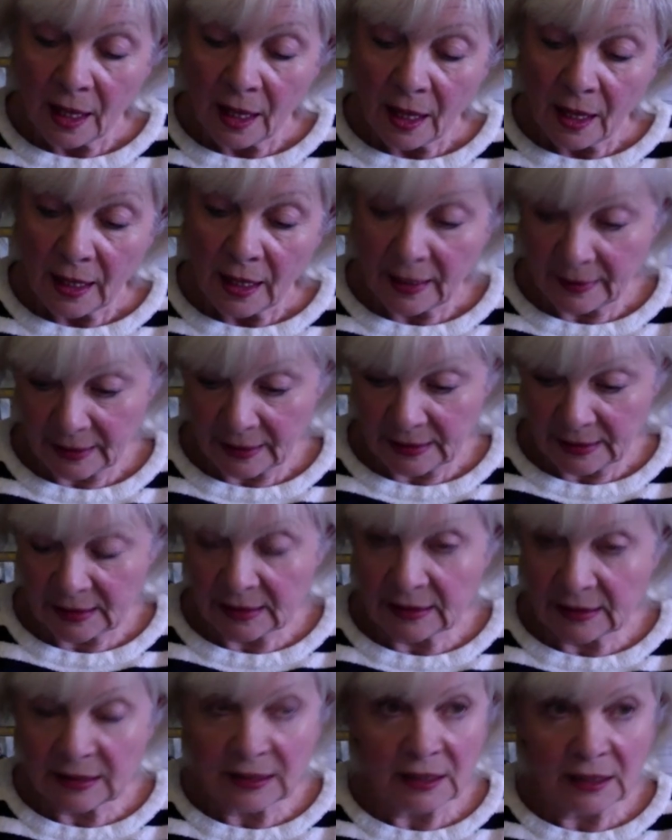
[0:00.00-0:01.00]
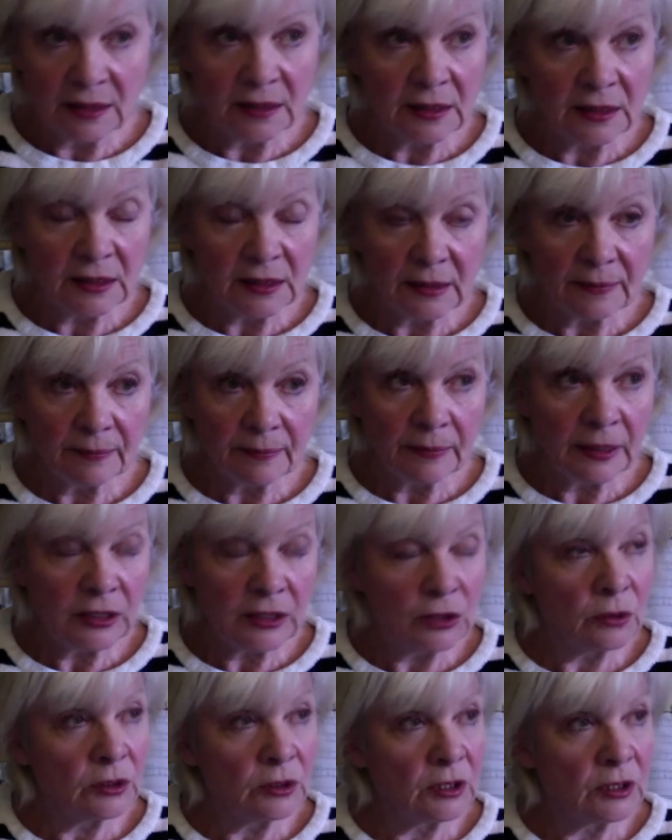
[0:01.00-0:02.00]
in this instance, but it's
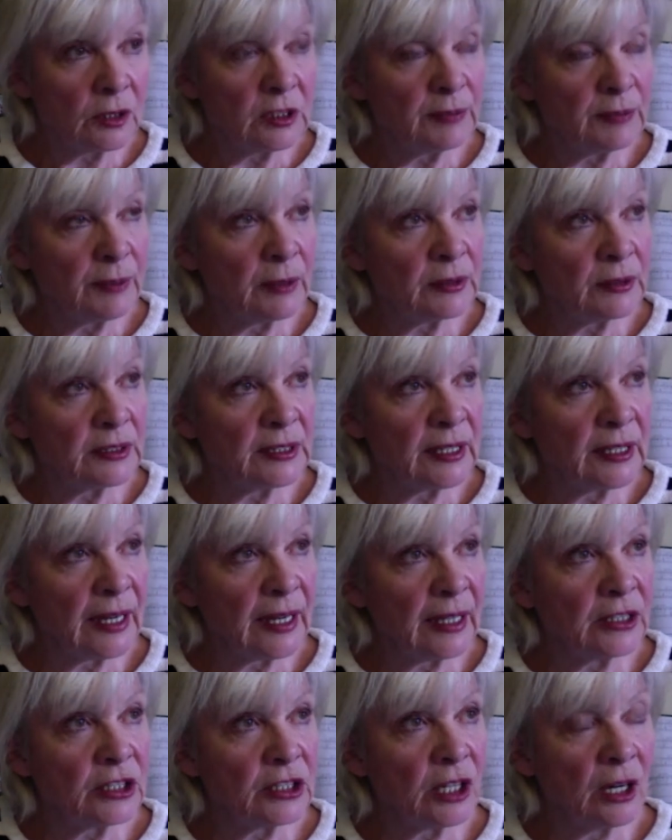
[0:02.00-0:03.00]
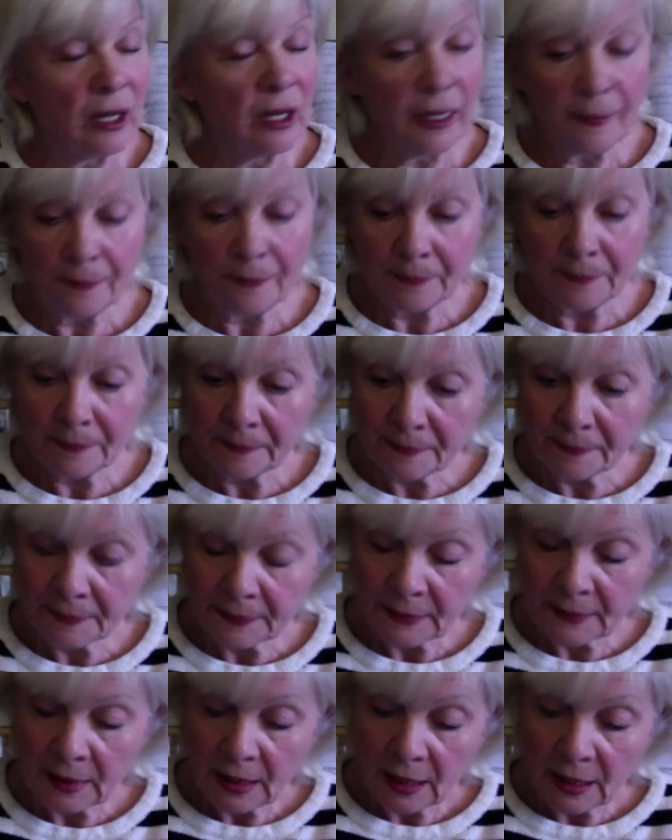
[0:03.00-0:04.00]
also spelled Chi.
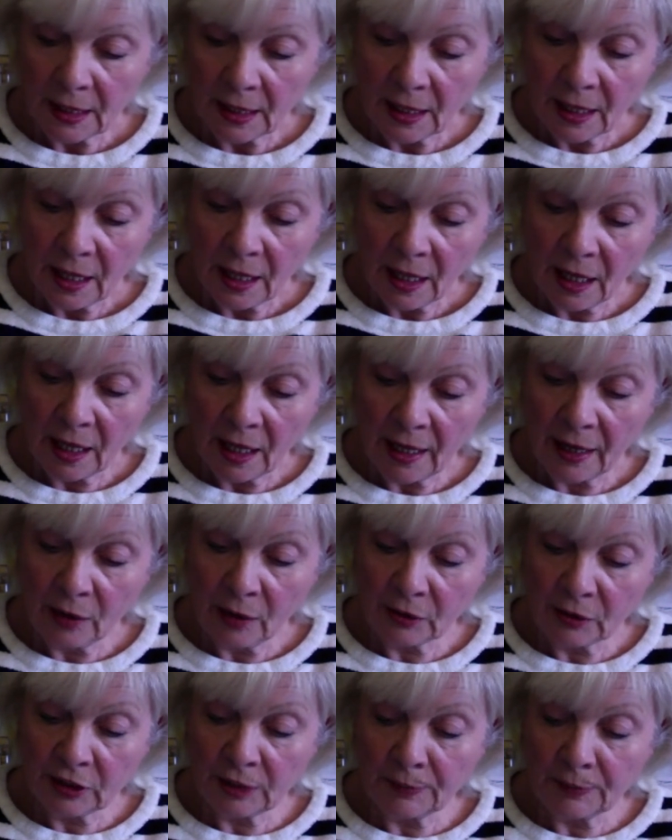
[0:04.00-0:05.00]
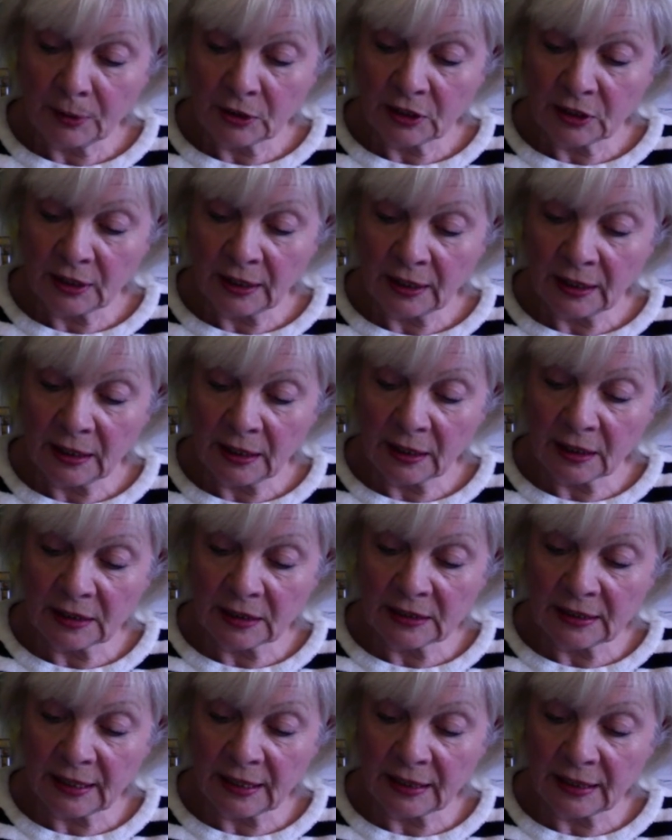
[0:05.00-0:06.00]
A healthy body
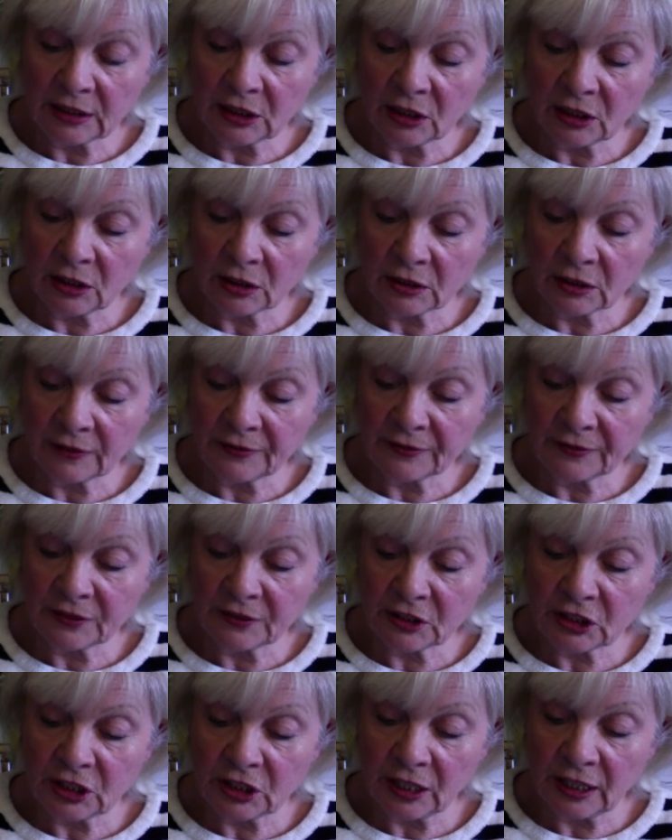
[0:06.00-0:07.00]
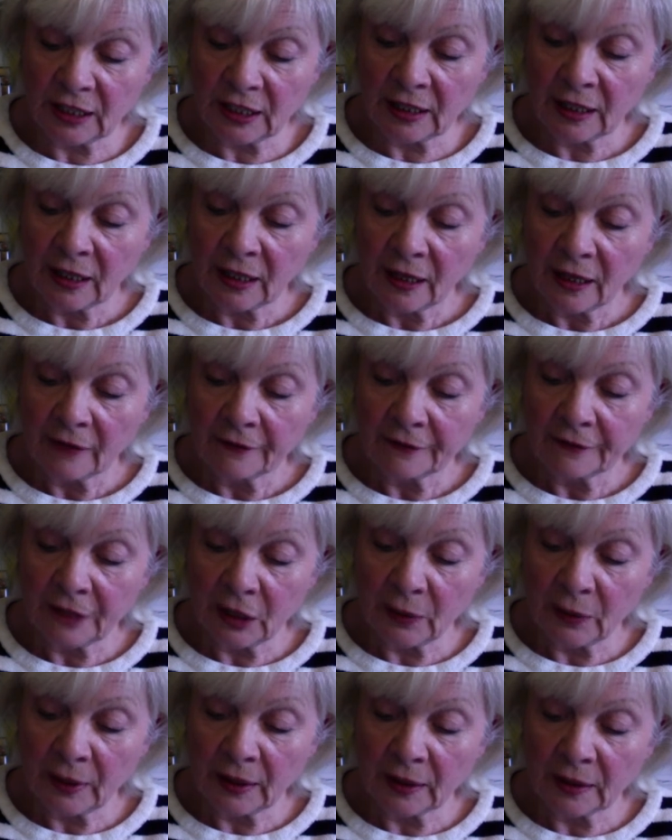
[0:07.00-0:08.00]
contains a lot of chi
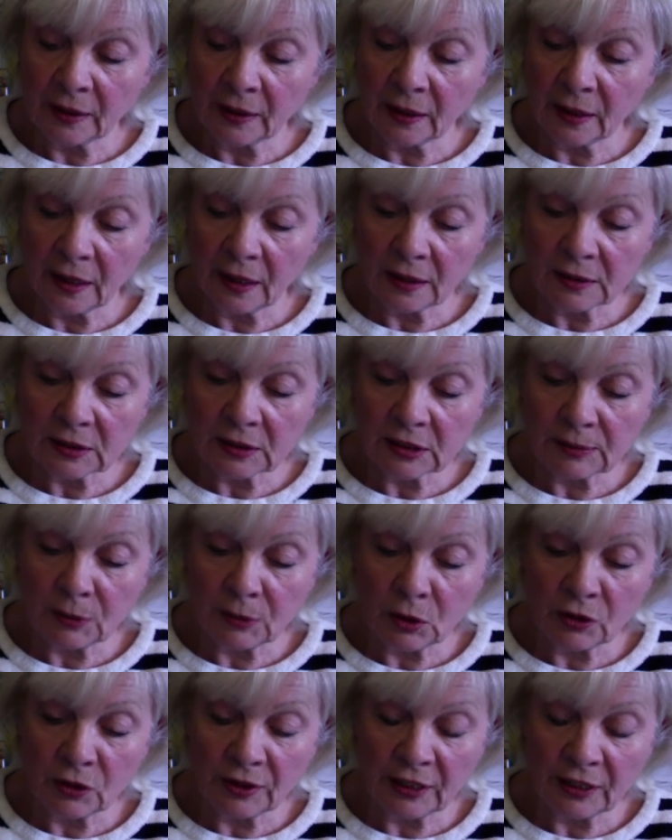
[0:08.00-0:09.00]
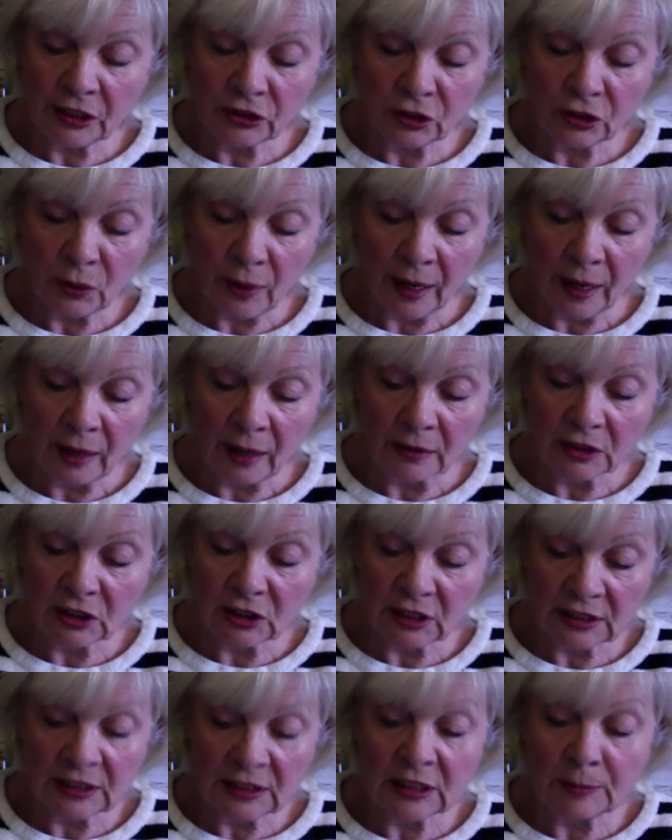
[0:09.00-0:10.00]
flowing smoothly throughout,
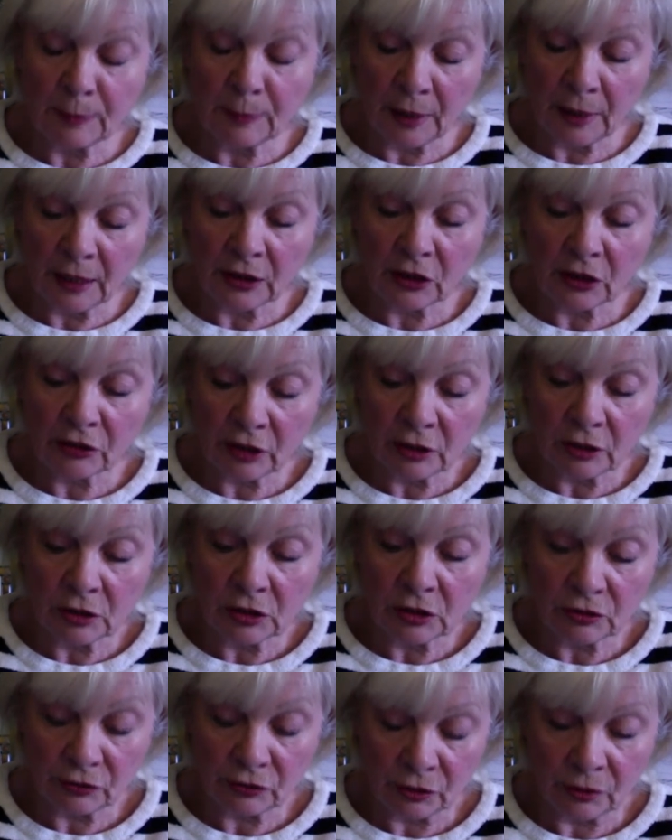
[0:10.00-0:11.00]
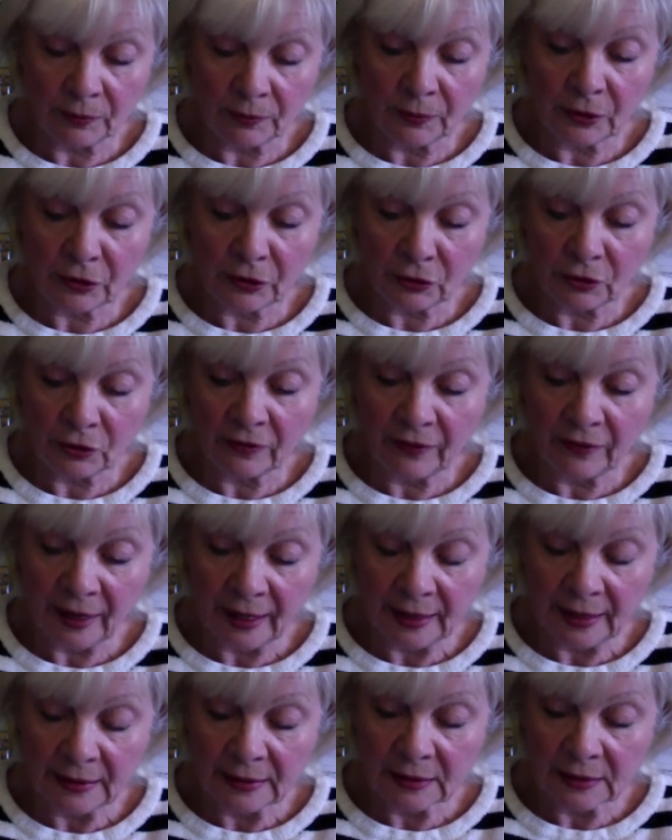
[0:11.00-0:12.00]
just as blood flows through
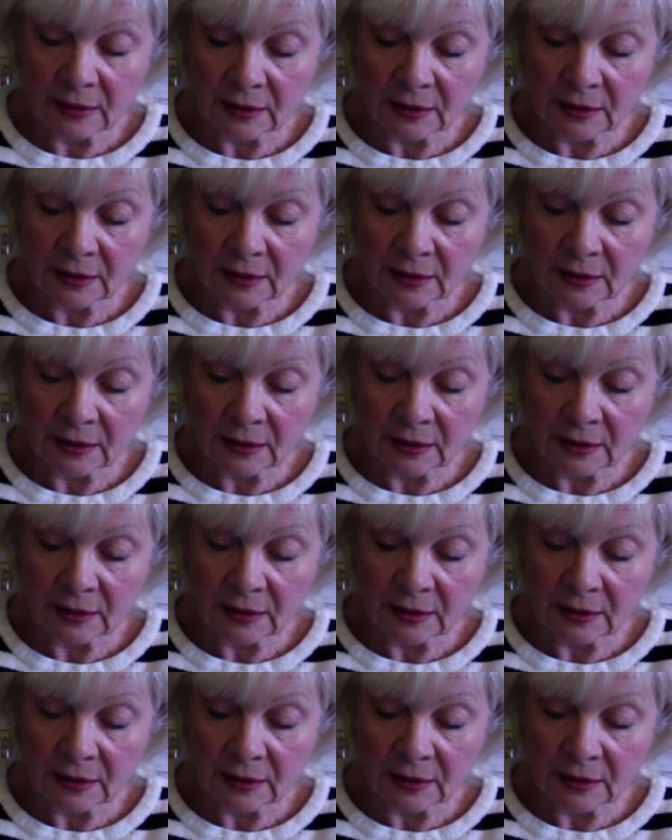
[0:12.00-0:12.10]
veins.